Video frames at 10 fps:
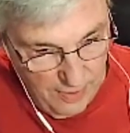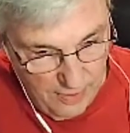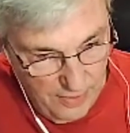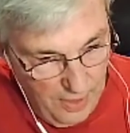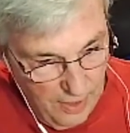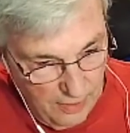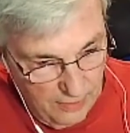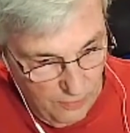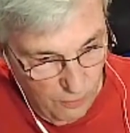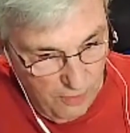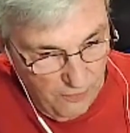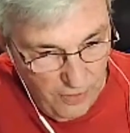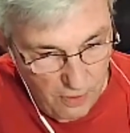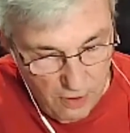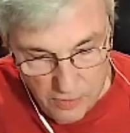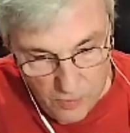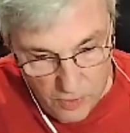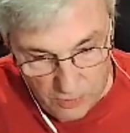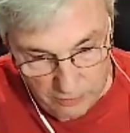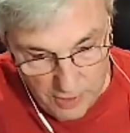Yeah, wherever you are in the
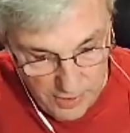world, right?